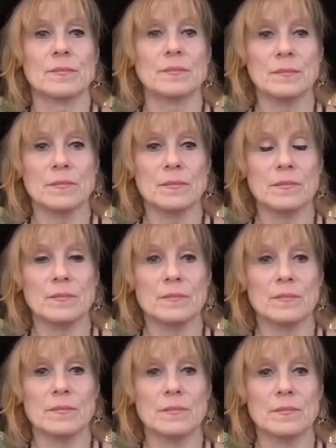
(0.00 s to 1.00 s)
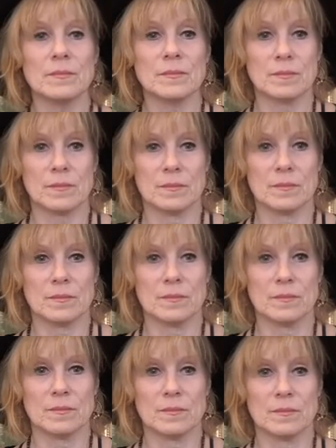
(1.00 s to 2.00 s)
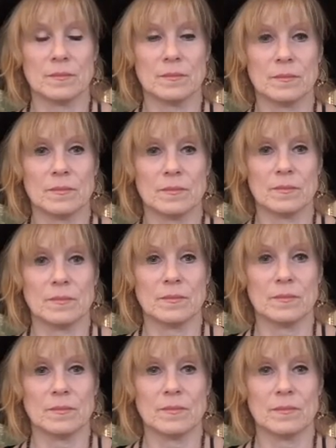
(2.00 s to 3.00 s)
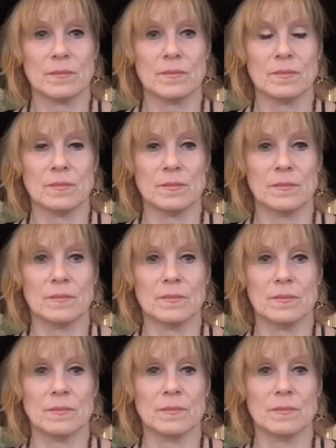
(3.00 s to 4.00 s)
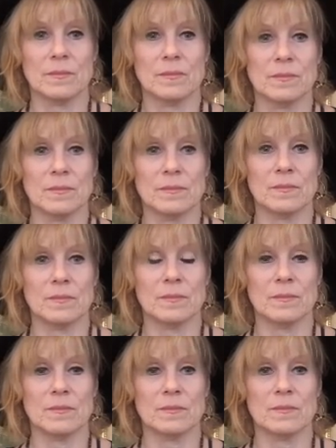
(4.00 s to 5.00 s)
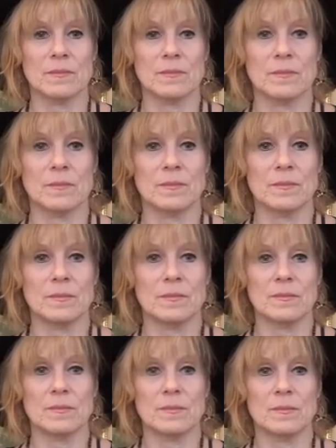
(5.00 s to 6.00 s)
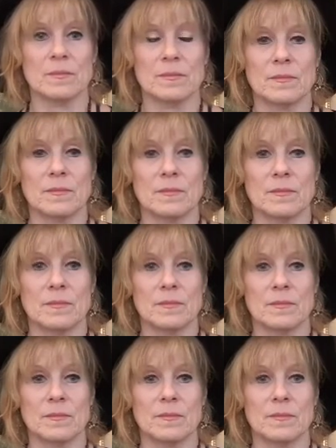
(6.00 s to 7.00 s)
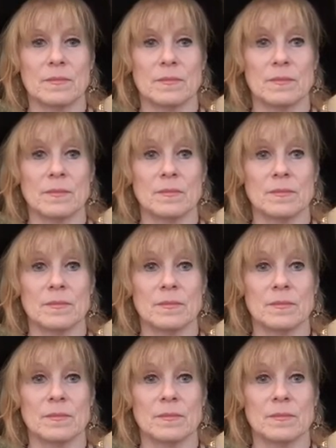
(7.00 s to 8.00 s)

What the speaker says: No words are spoken by the person on screen.